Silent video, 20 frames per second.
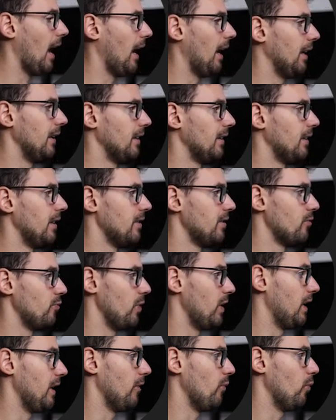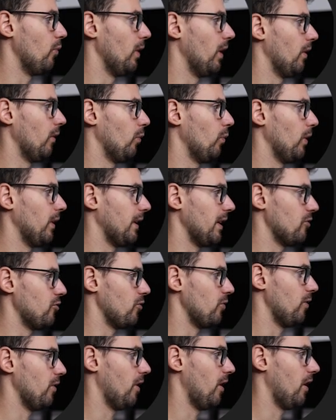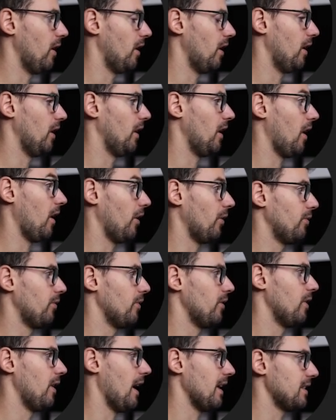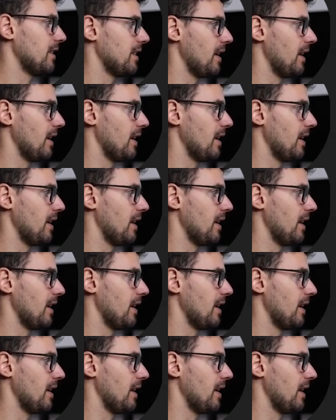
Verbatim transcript: and this really will, will get you a lot of ad